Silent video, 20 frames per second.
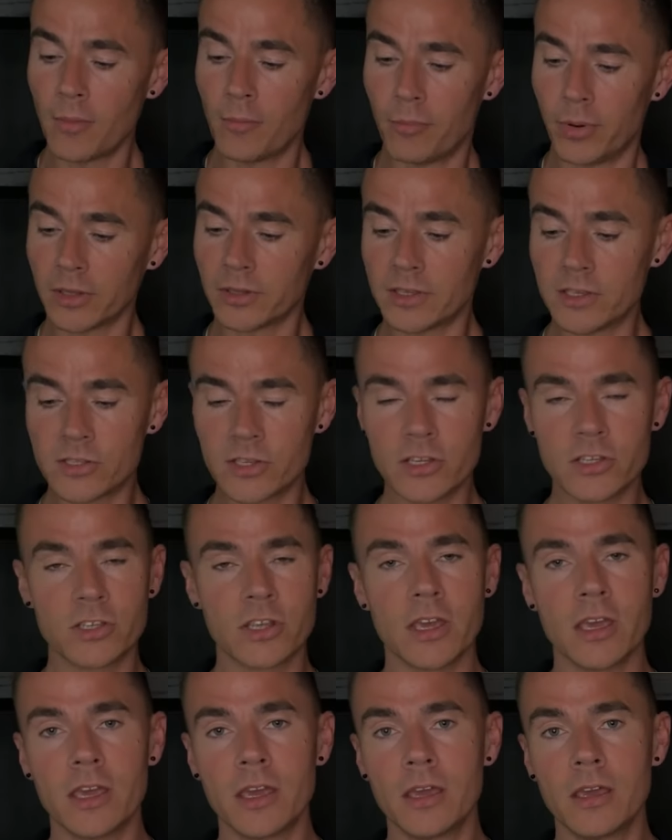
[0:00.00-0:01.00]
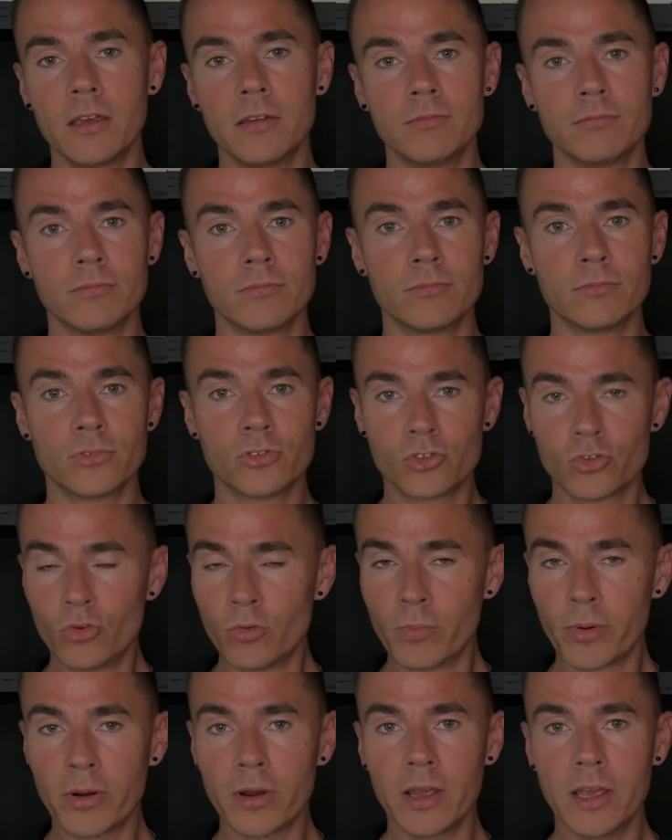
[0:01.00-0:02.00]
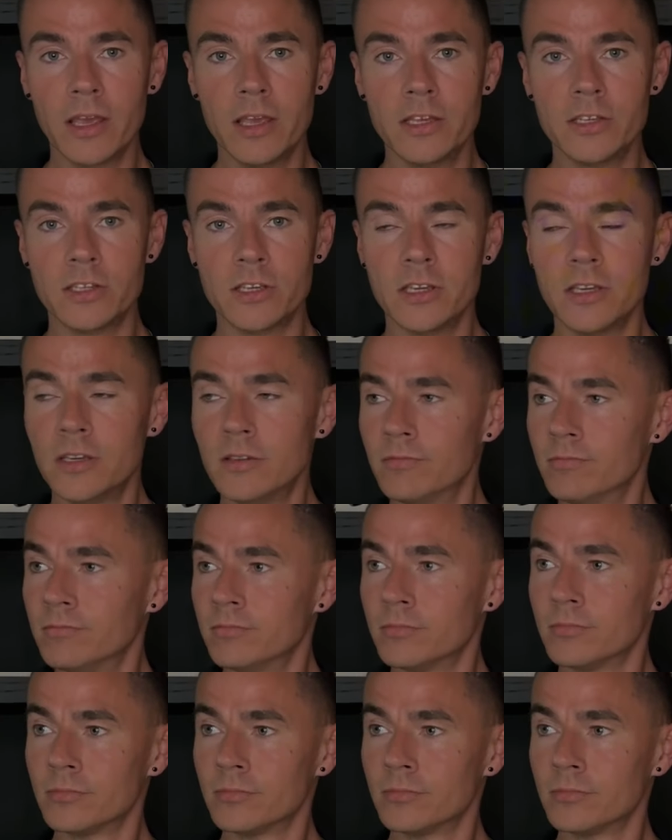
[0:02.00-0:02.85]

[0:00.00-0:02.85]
But this is a super easy,